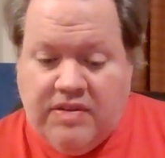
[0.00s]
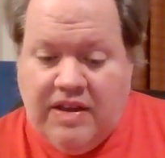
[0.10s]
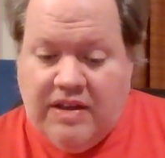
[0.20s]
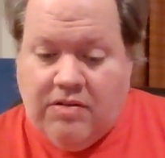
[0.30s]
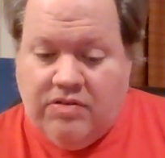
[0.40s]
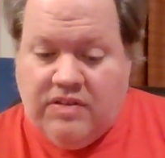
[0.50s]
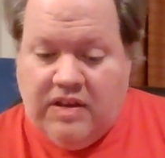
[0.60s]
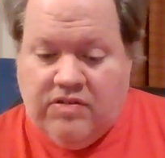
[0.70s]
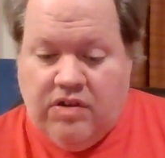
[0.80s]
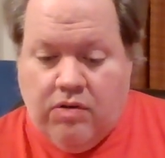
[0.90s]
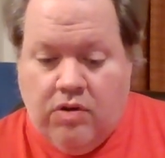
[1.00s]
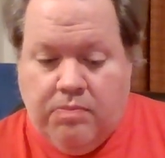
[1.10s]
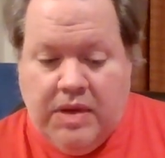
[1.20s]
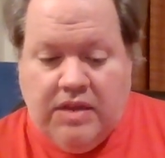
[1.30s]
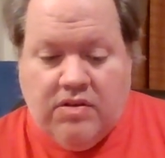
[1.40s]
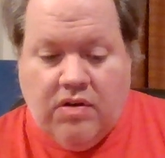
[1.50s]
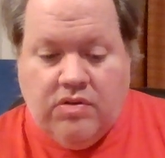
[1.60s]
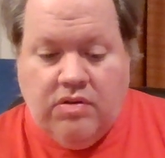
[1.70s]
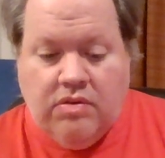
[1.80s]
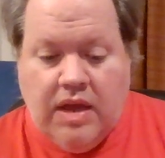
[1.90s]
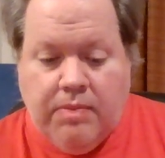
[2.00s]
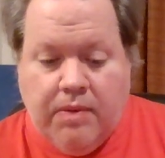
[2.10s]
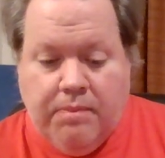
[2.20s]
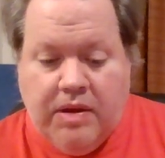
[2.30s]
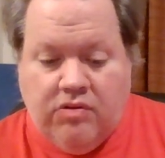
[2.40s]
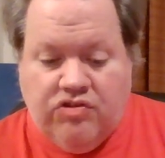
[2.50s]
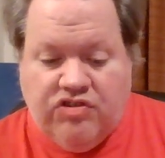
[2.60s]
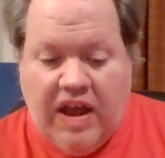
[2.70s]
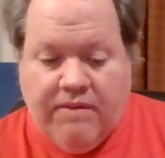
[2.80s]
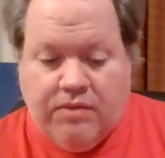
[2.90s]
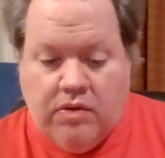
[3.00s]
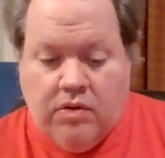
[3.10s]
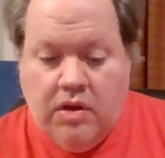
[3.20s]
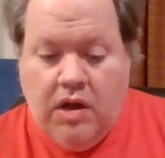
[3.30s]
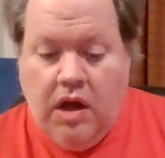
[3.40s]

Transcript: cynical 6-year-old, meets her new neighbor Bill Schaffner,